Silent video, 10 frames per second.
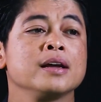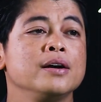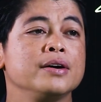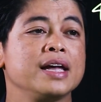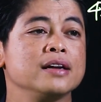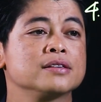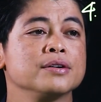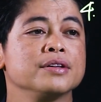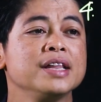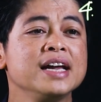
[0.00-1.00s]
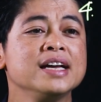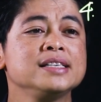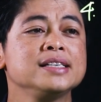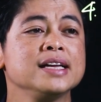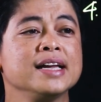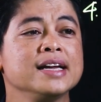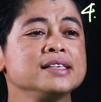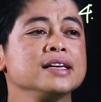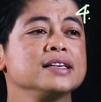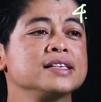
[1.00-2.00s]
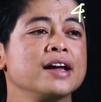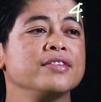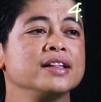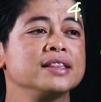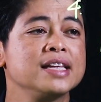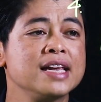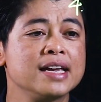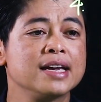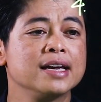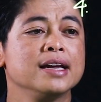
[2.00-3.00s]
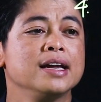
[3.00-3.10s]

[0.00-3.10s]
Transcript: Okay, so this is 70